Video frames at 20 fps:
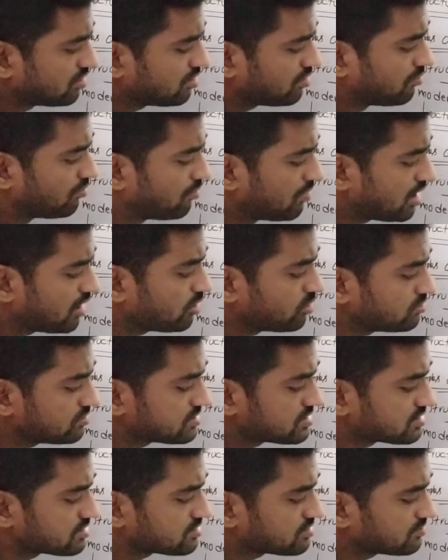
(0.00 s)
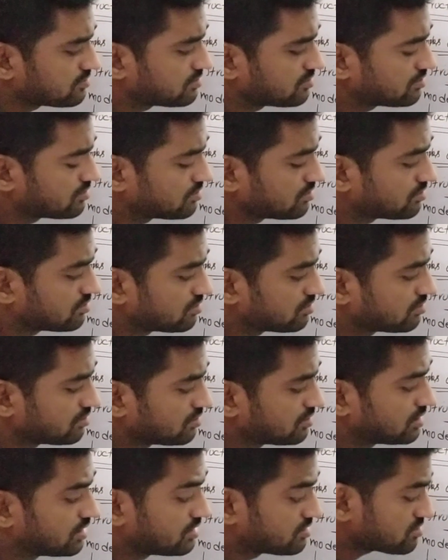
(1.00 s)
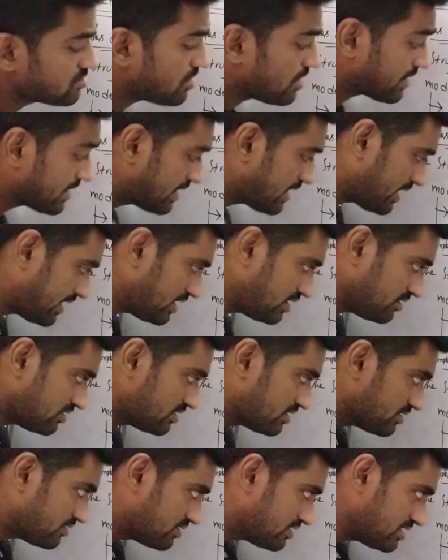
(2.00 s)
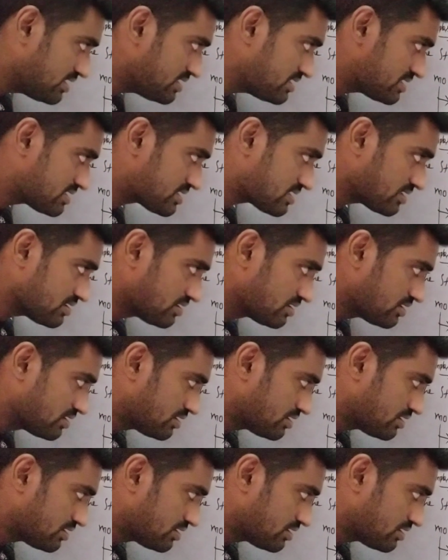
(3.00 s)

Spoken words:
mouse. So again these